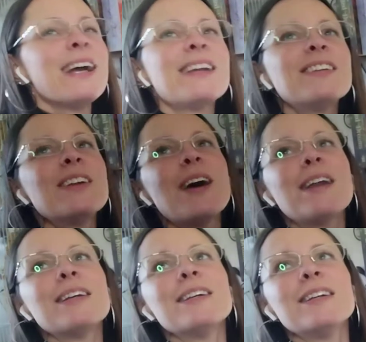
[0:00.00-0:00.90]
don't know
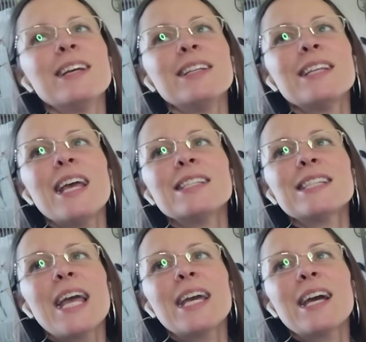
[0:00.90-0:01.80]
how to,
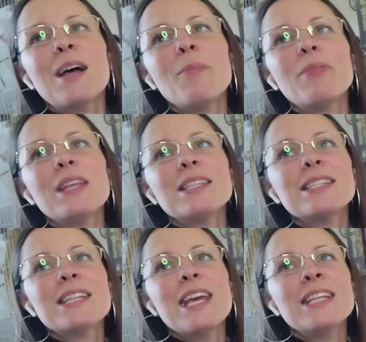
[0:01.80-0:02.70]
it's like this,
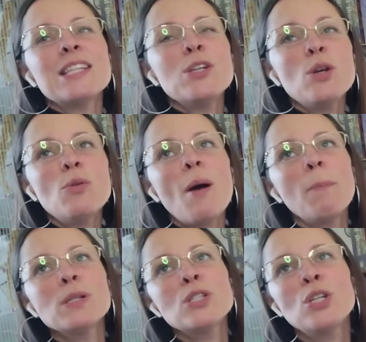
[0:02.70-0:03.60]
it's a new
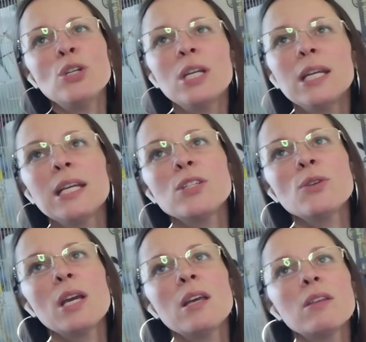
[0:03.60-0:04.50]
opportunity
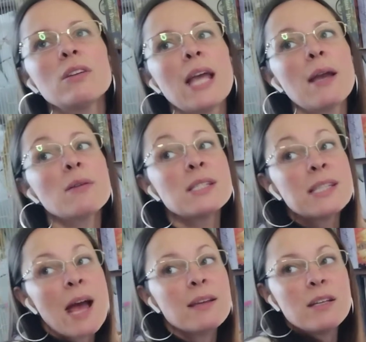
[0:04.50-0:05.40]
to either like
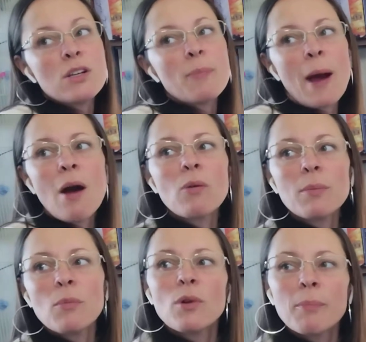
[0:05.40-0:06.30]
stand in your power
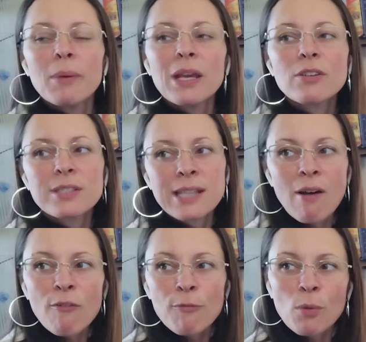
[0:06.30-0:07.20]
more, be
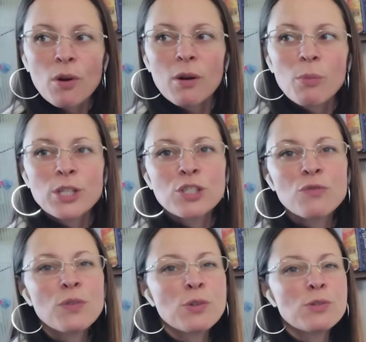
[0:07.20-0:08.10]
yourself more, which
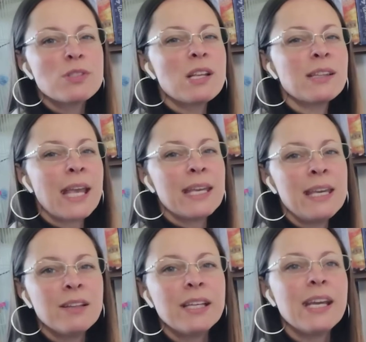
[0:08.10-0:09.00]
feels like
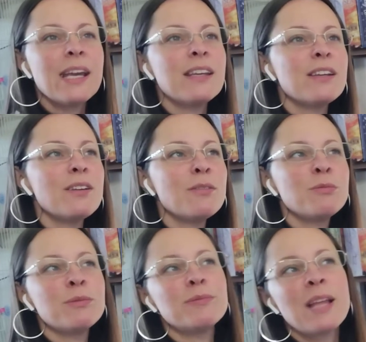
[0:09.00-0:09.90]
healing and
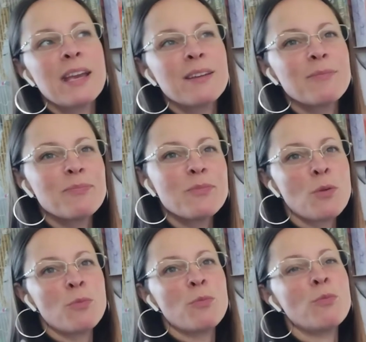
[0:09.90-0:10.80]
like
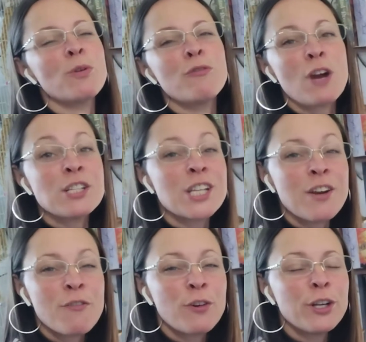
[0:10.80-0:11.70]

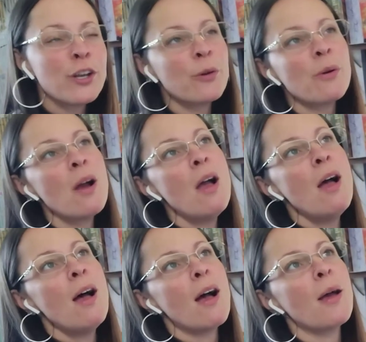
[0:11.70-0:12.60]
refreshing for you.
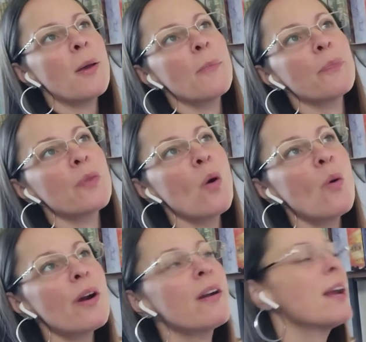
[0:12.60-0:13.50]

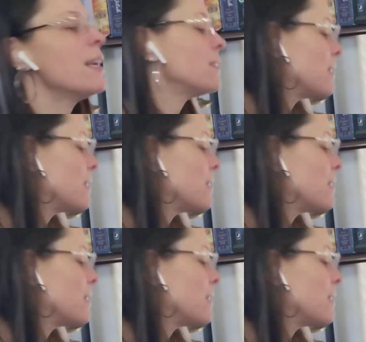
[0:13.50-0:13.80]
Or it's